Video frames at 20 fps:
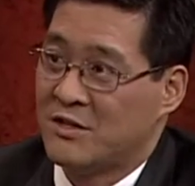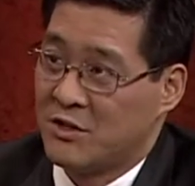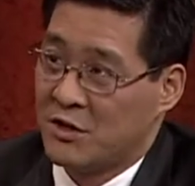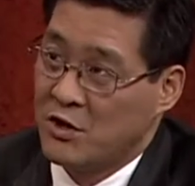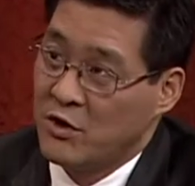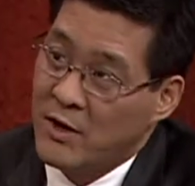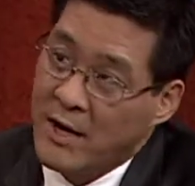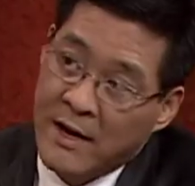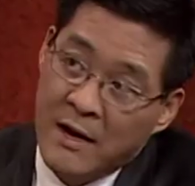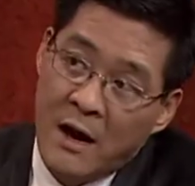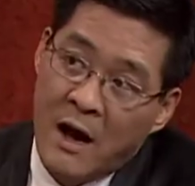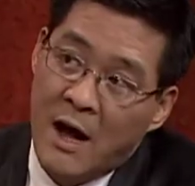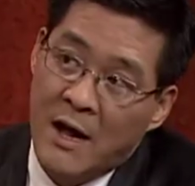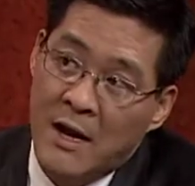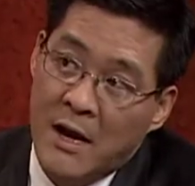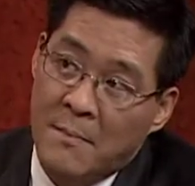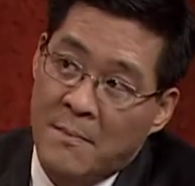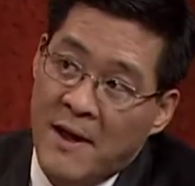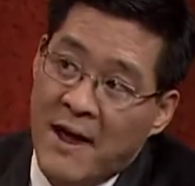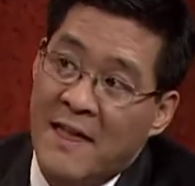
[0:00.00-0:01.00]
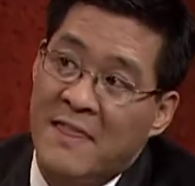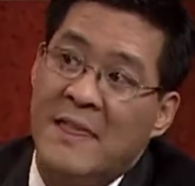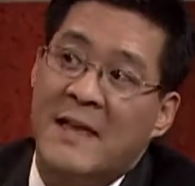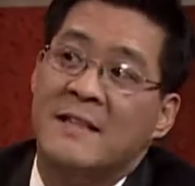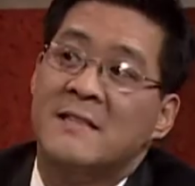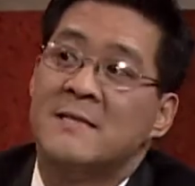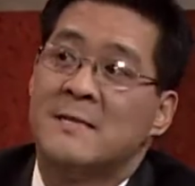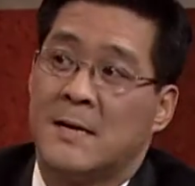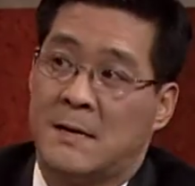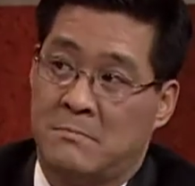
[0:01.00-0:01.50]
So you get caught up and
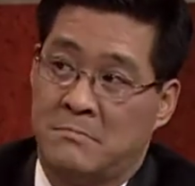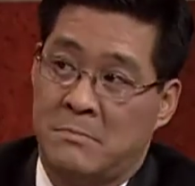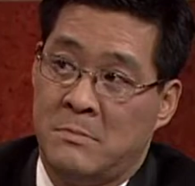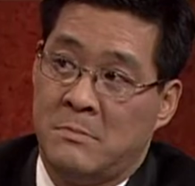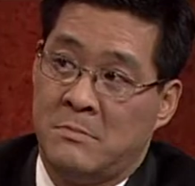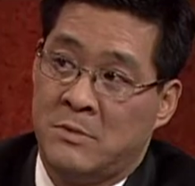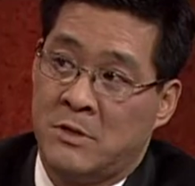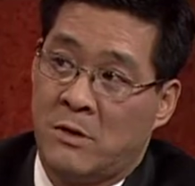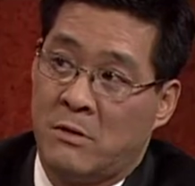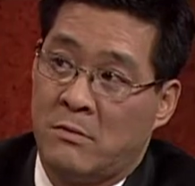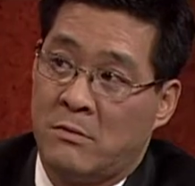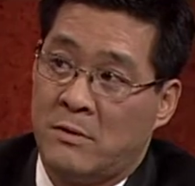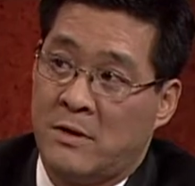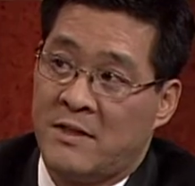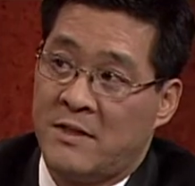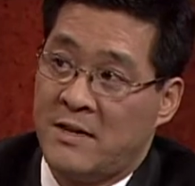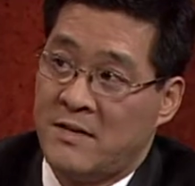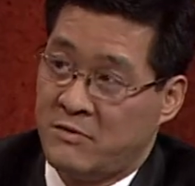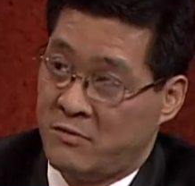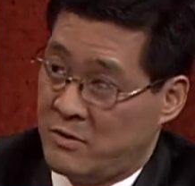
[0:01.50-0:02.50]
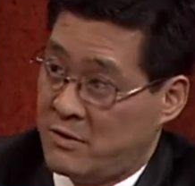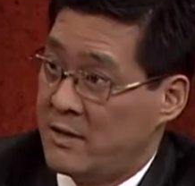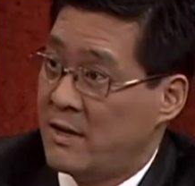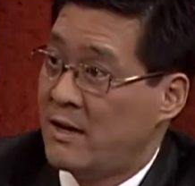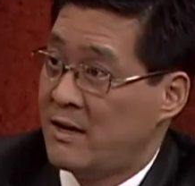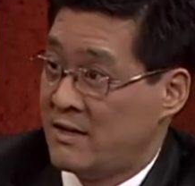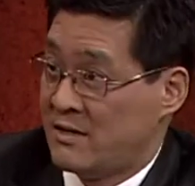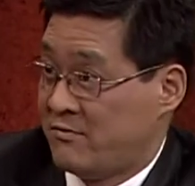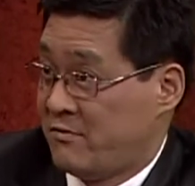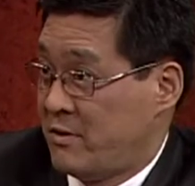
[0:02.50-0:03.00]
then some. So the things we're
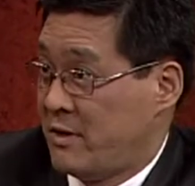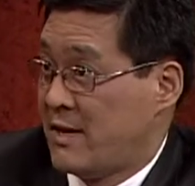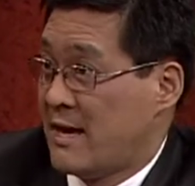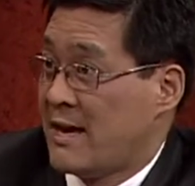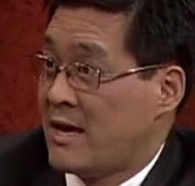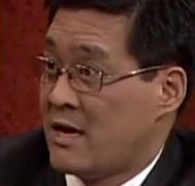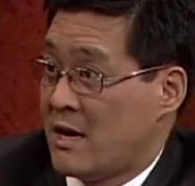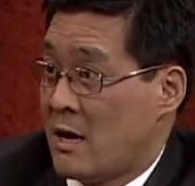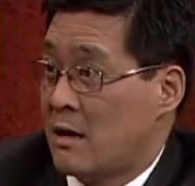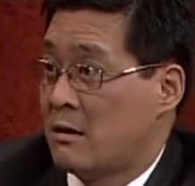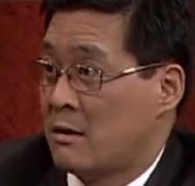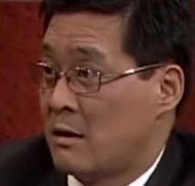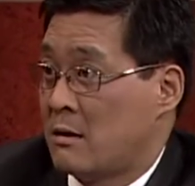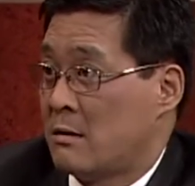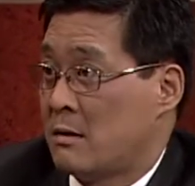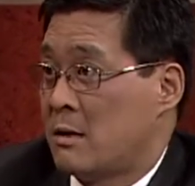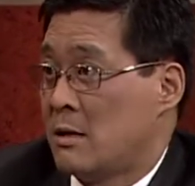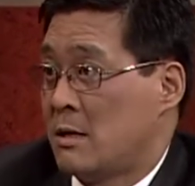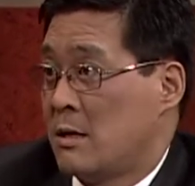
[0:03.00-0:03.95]
seeing is really getting younger.